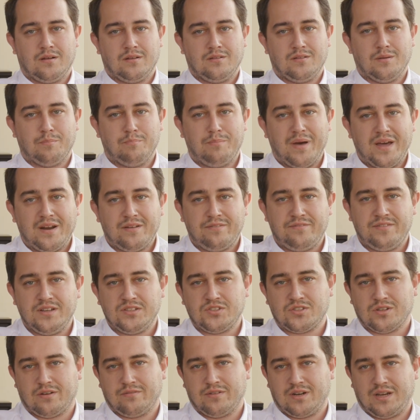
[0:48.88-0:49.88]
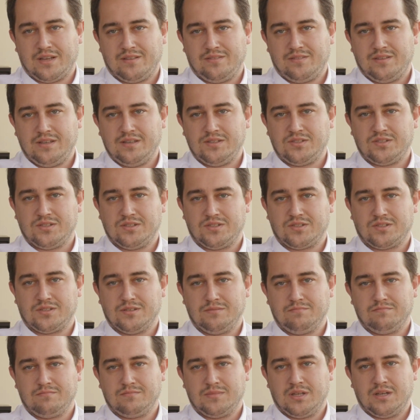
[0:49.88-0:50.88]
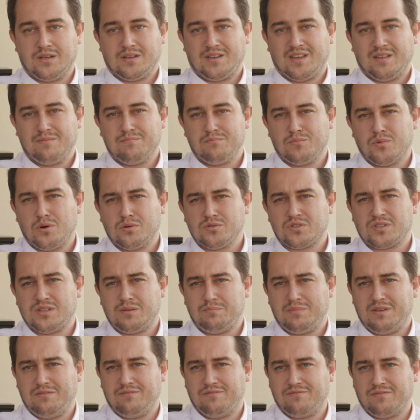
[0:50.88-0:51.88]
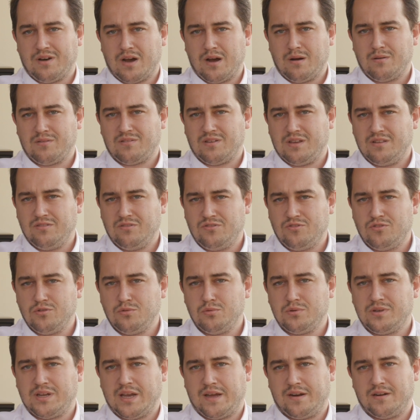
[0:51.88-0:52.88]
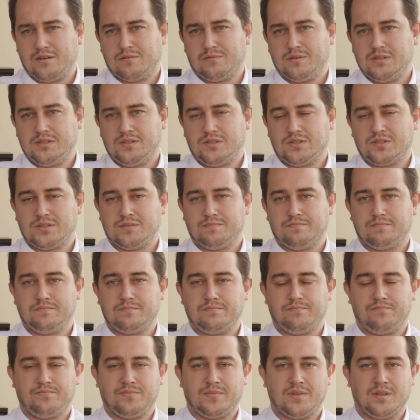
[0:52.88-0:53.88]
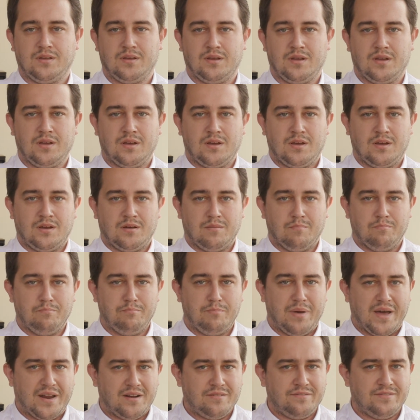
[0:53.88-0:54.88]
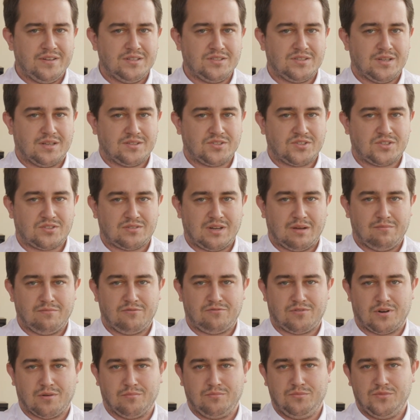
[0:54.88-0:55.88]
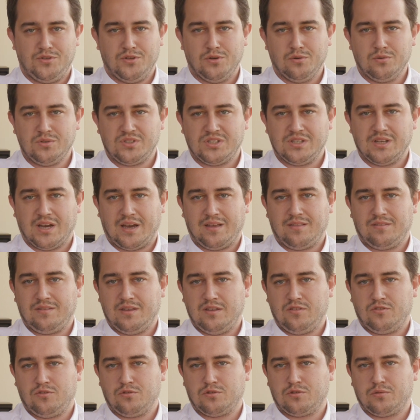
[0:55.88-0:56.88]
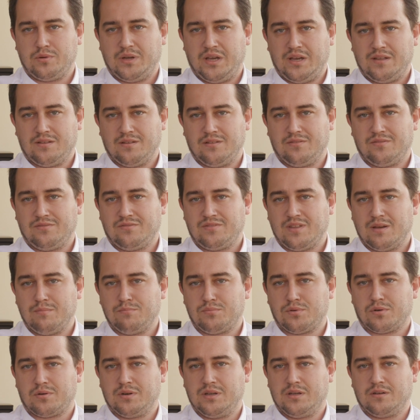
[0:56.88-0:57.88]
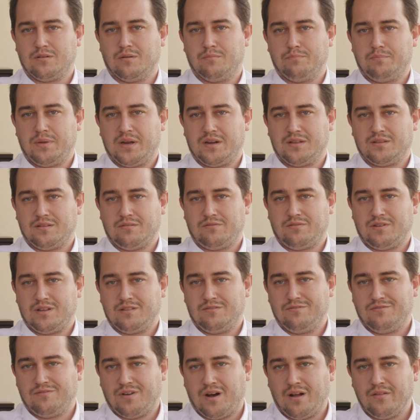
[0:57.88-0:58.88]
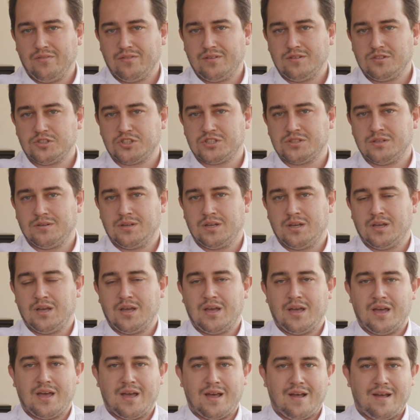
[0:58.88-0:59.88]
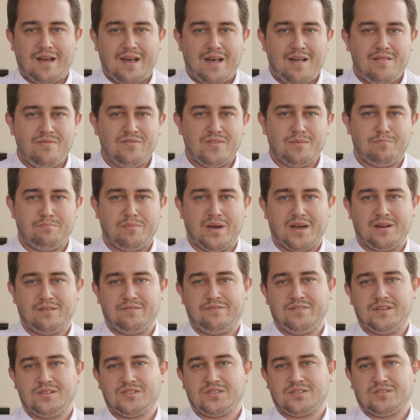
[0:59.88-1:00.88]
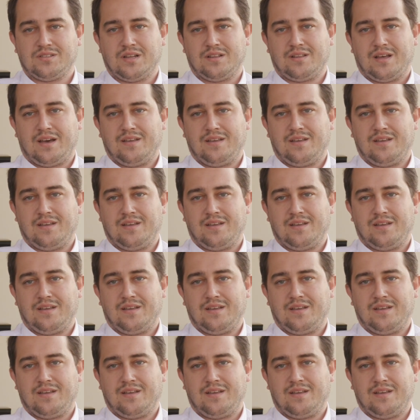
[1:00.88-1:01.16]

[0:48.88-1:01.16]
The benefits of an IT system can mostly be found in two categories. Benefits that stem from using IT to create a temporary competitive advantage, and the benefits that